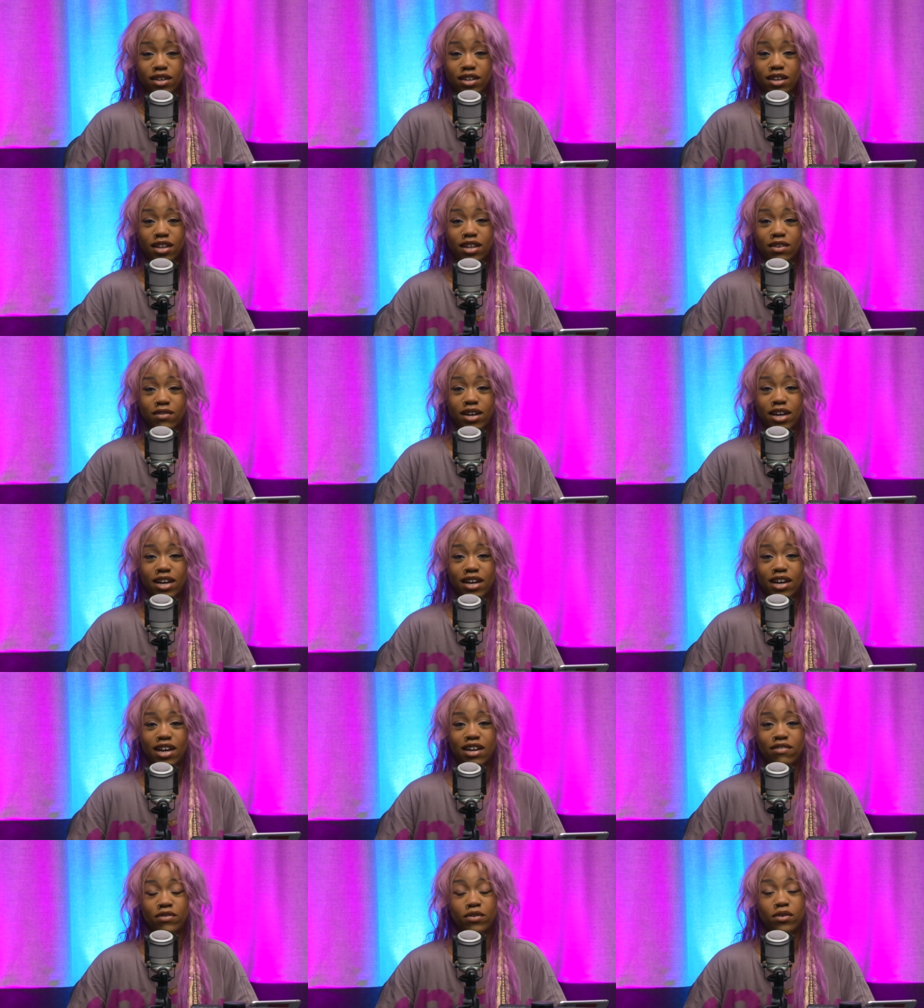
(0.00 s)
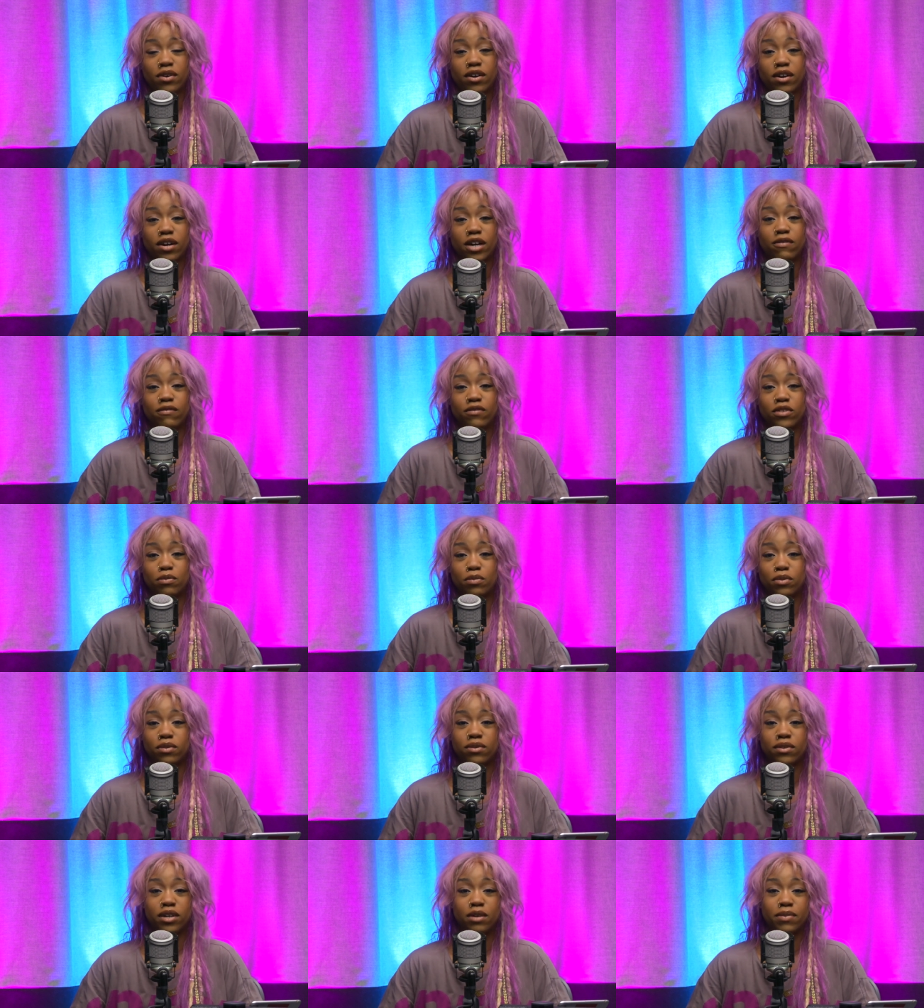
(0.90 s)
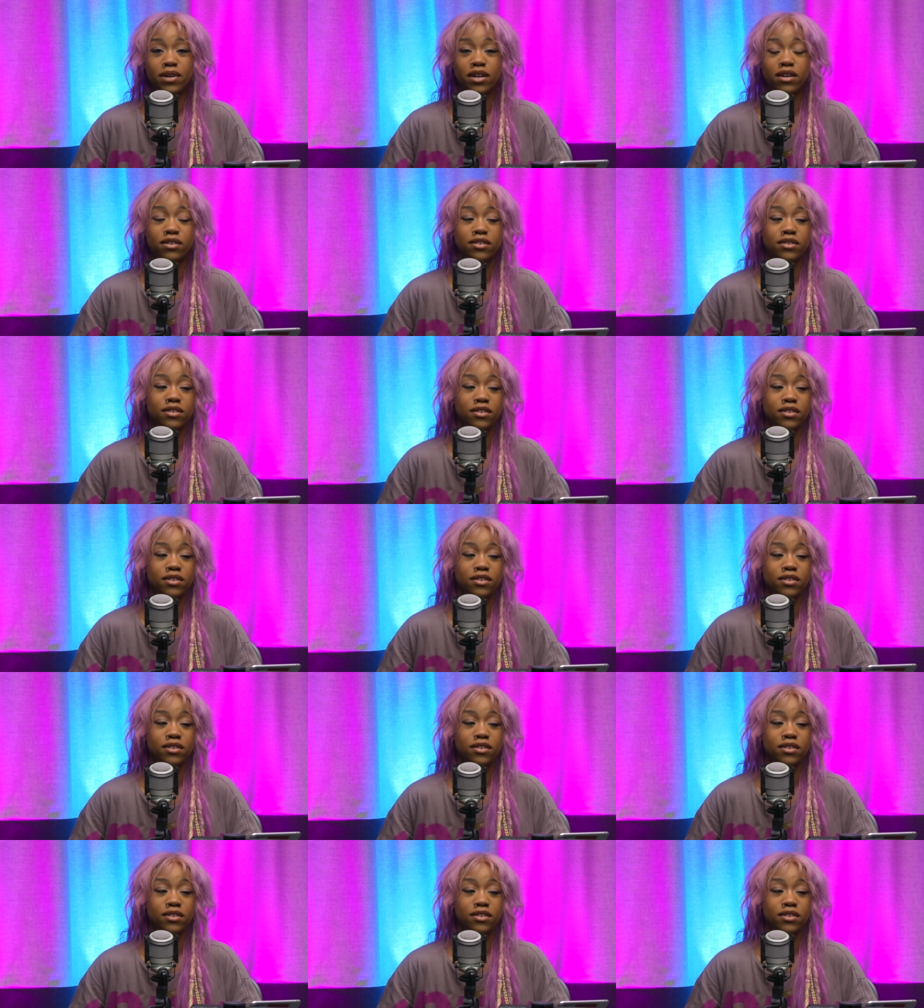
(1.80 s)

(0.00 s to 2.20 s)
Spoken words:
Anyway, I feel uncomfortable about